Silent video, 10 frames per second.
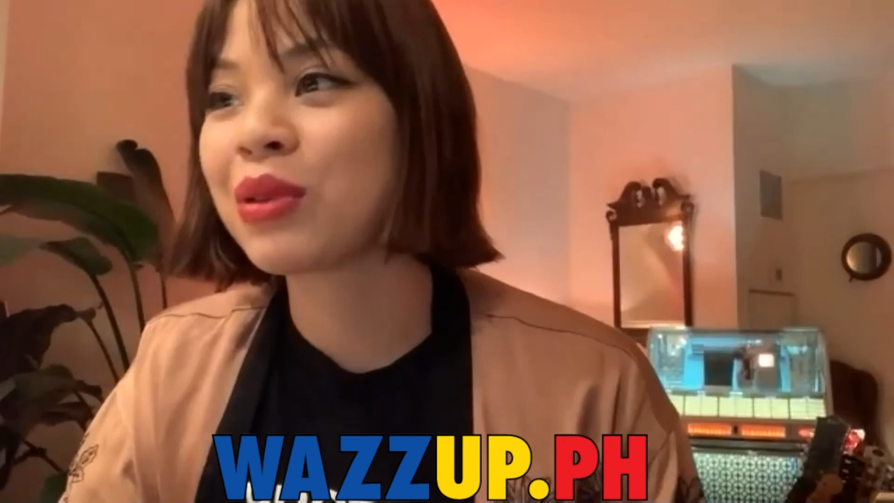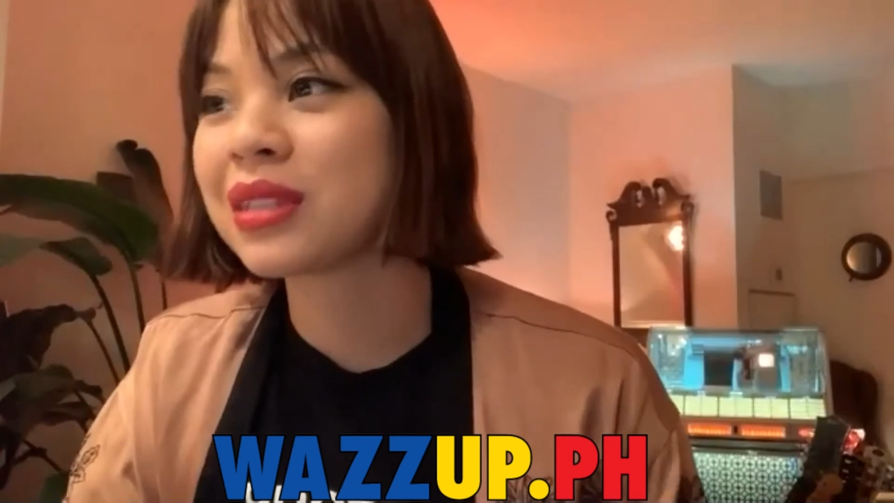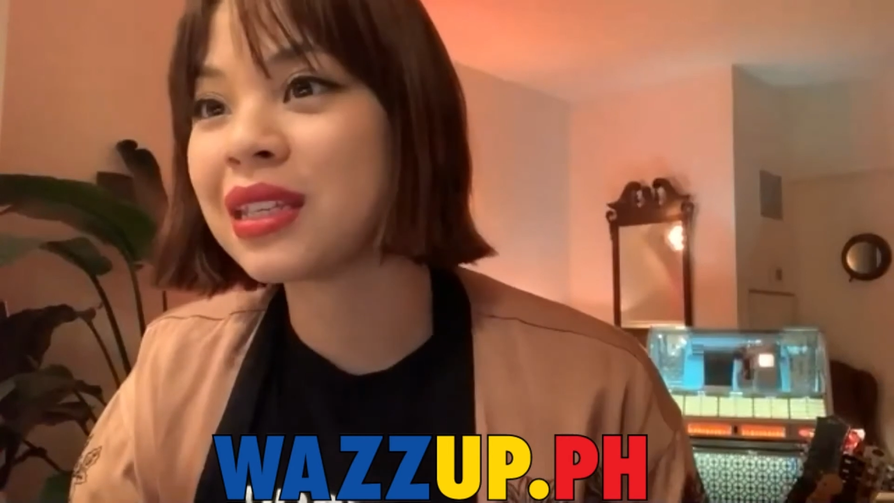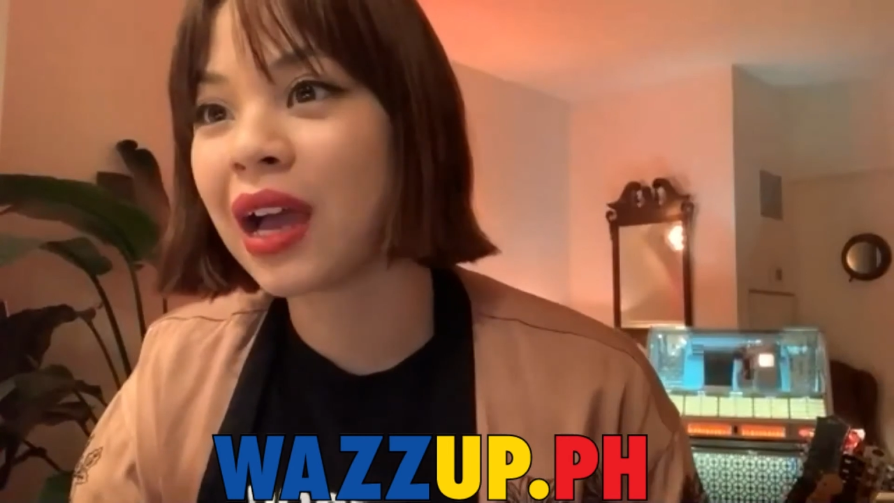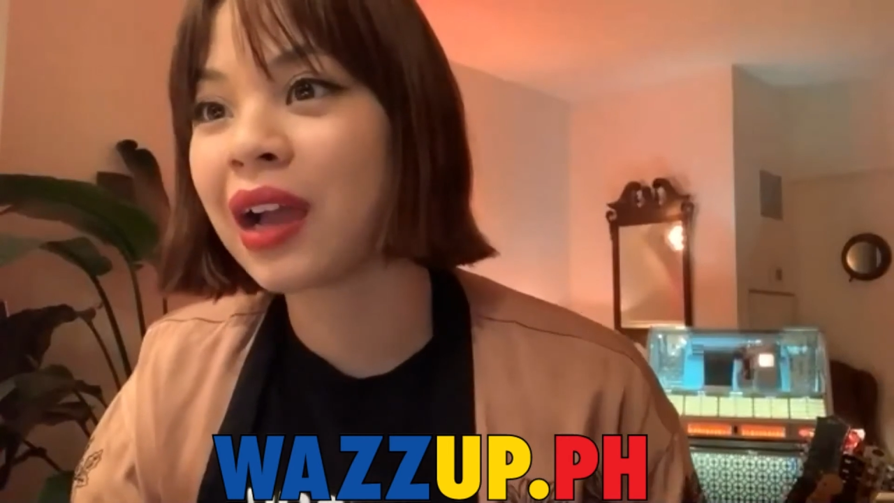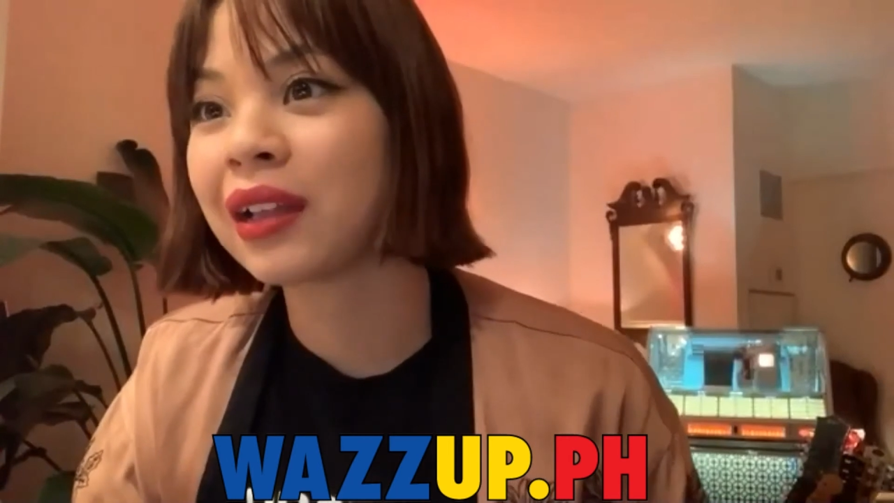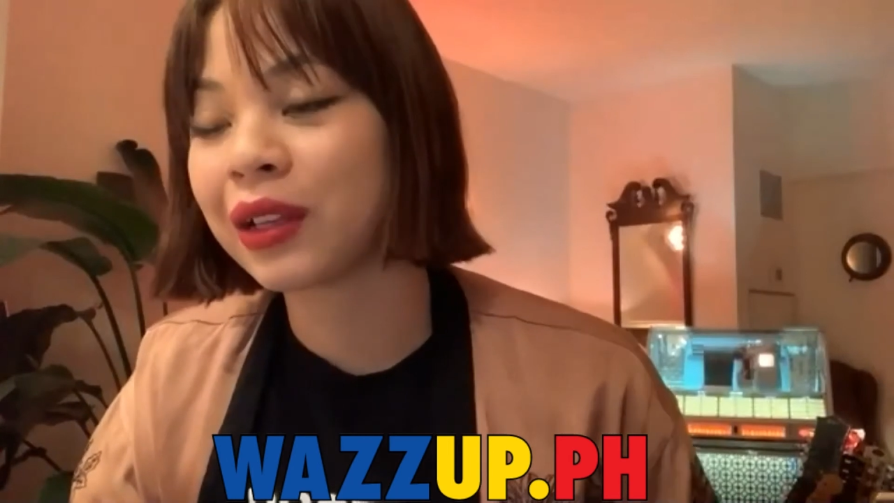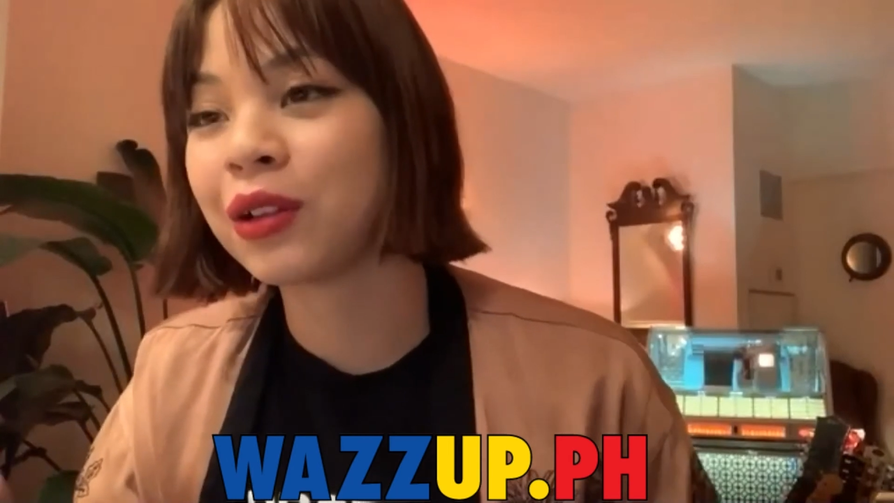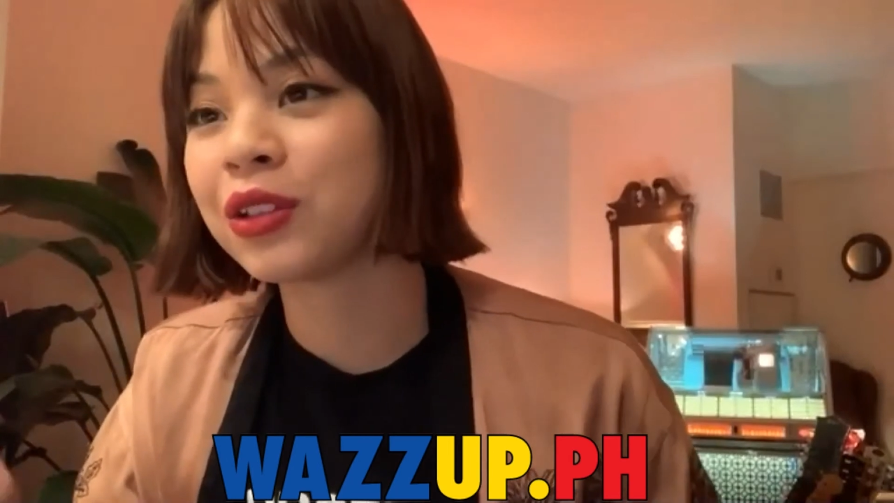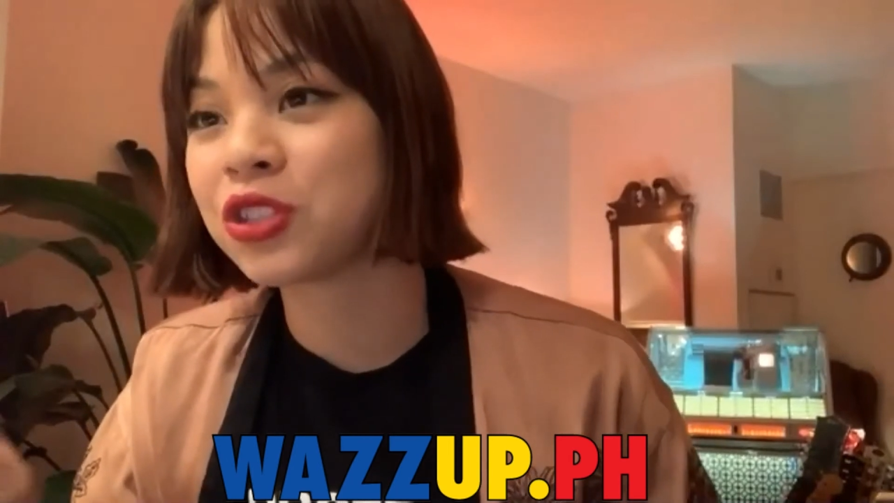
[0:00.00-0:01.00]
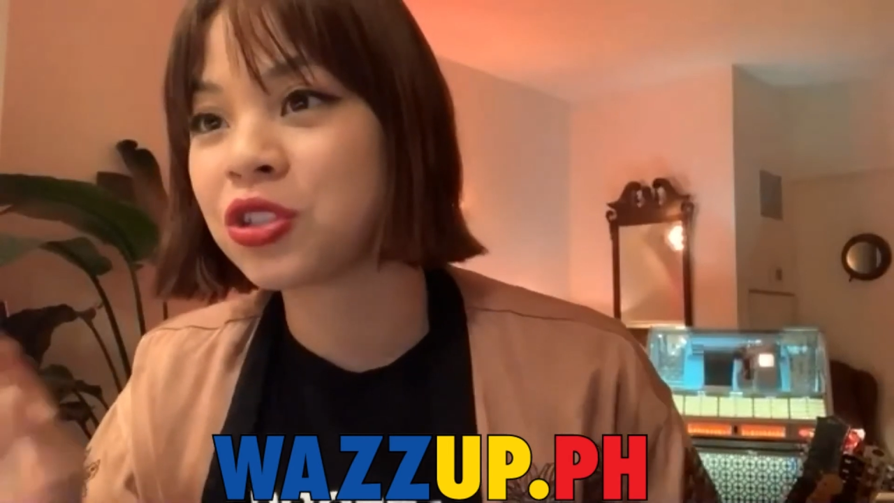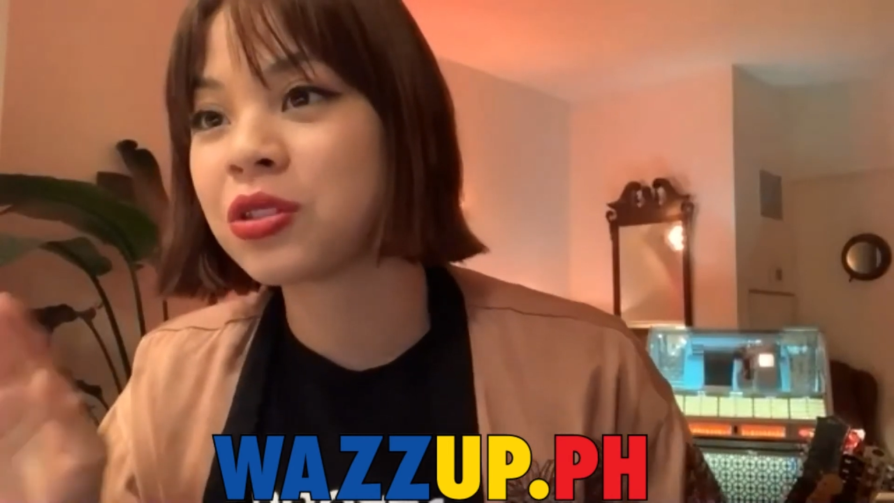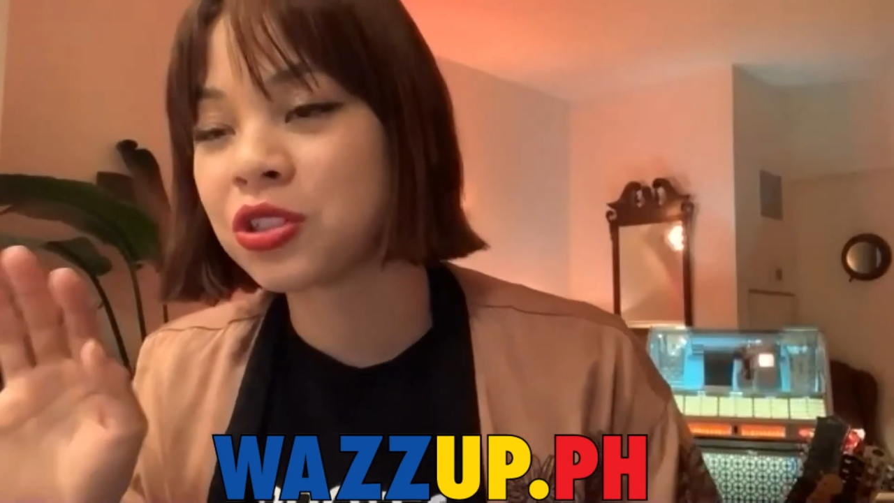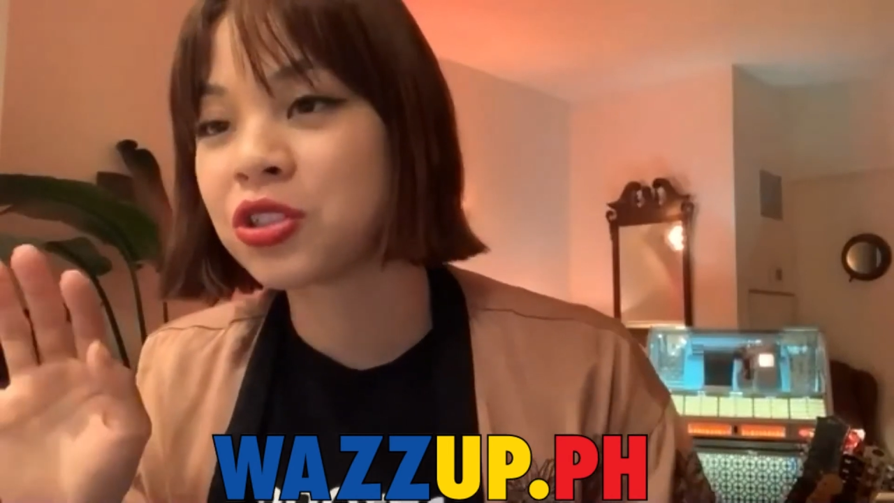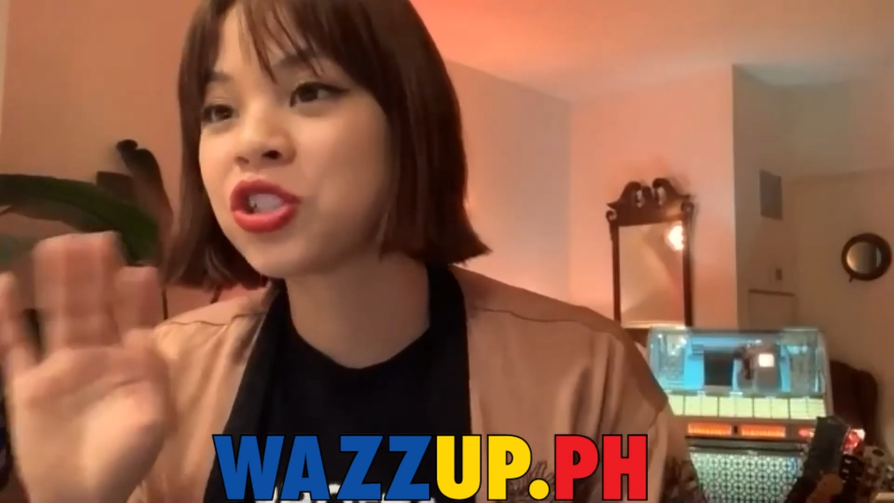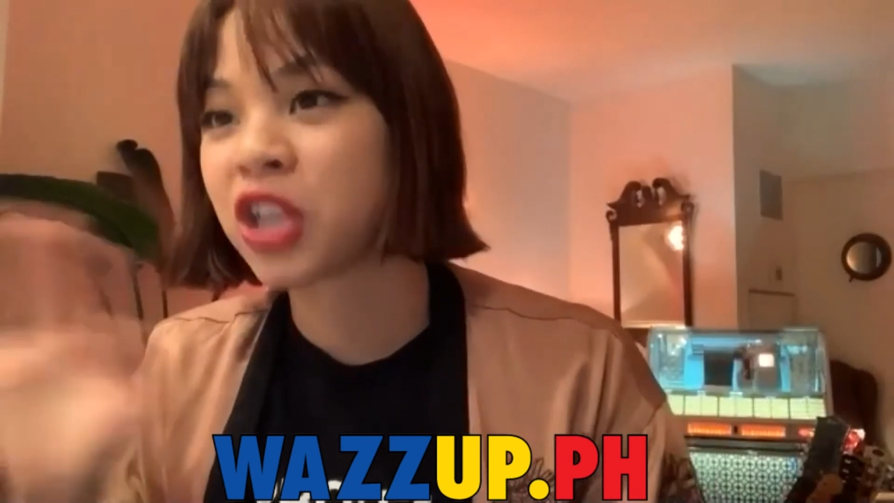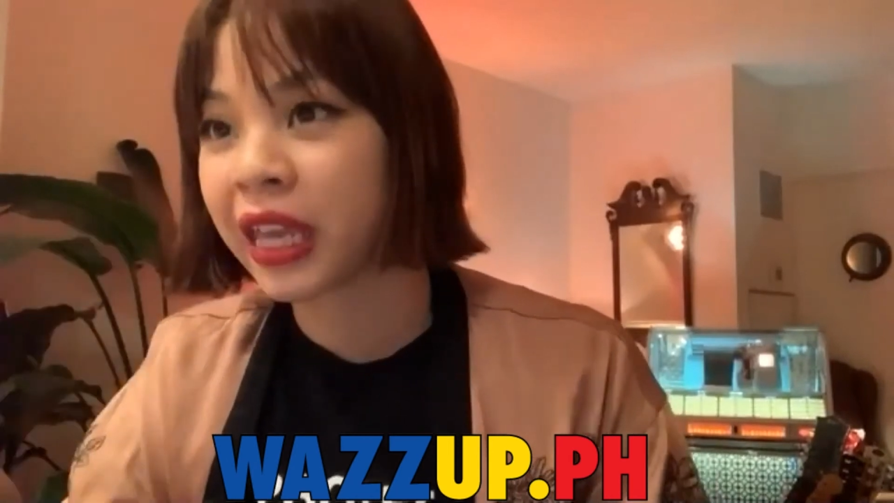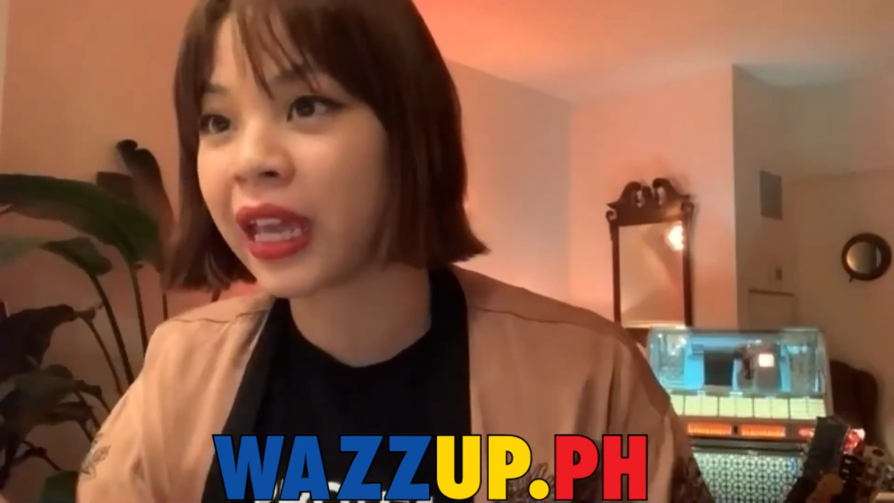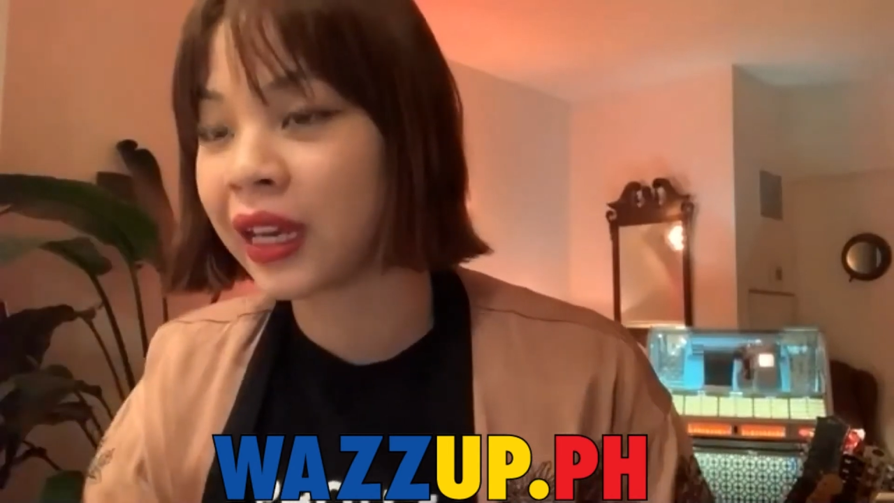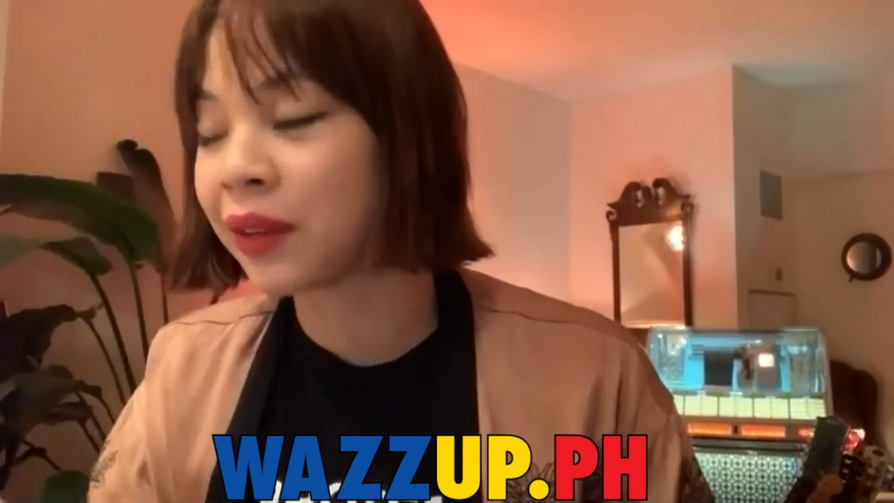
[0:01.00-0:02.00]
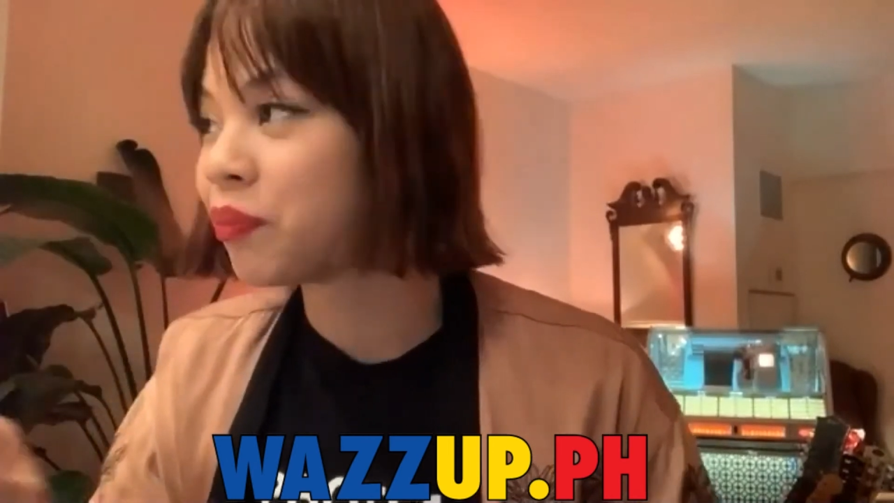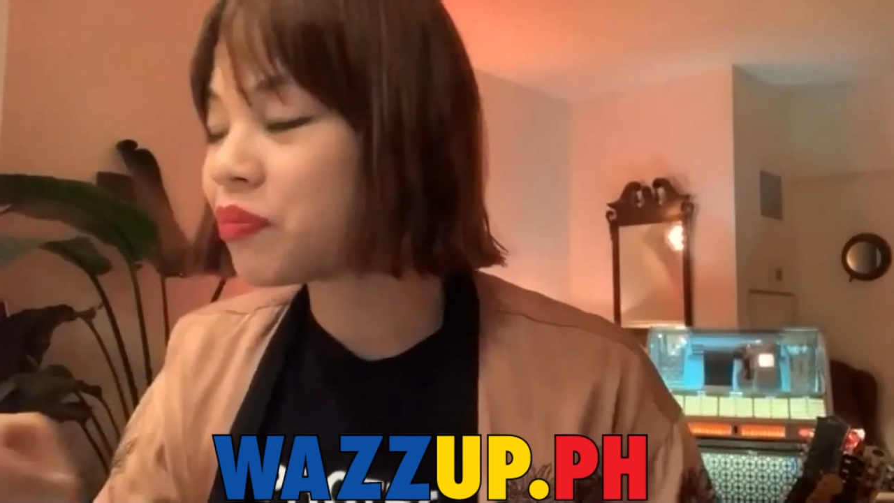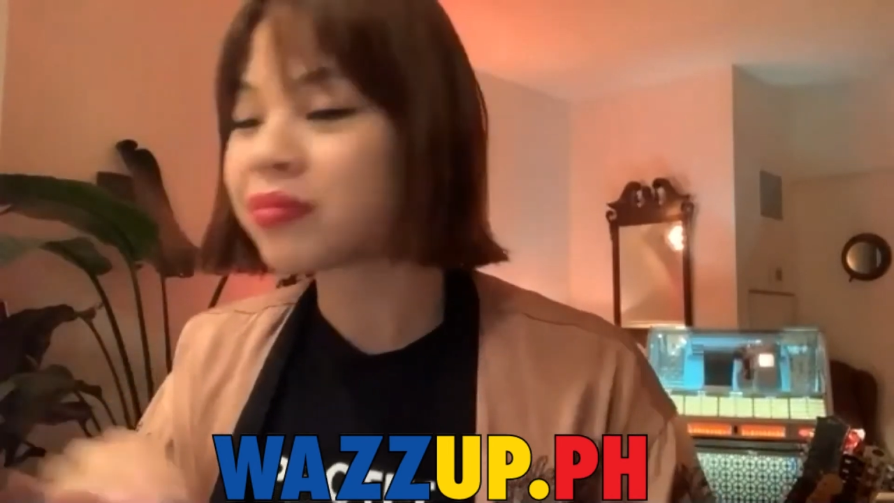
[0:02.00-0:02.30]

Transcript: was a young little chicken,